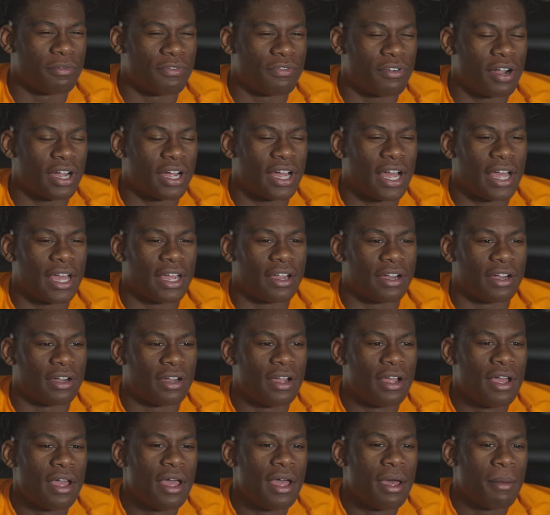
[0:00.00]
before I got here,
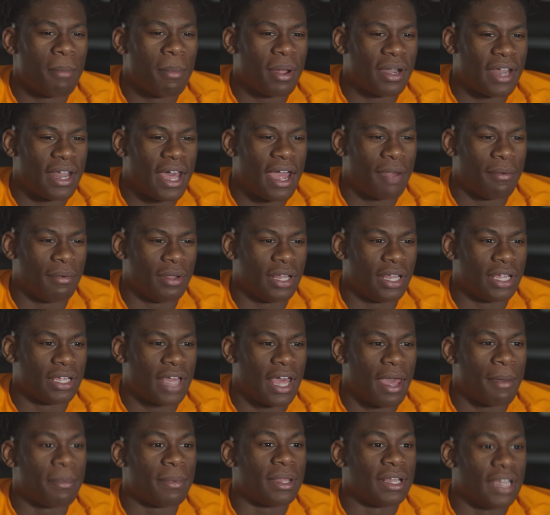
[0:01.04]
my dad really
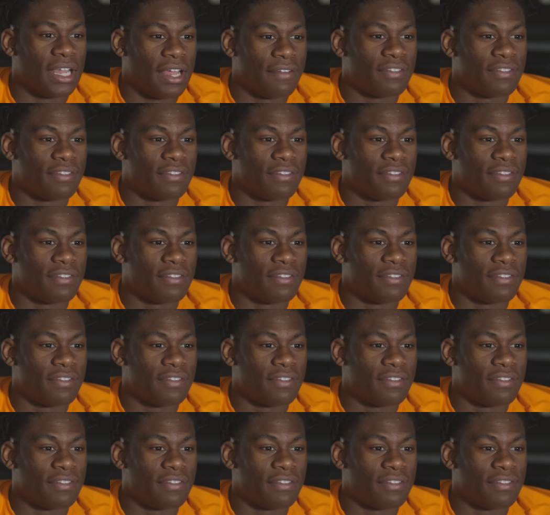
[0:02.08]
had me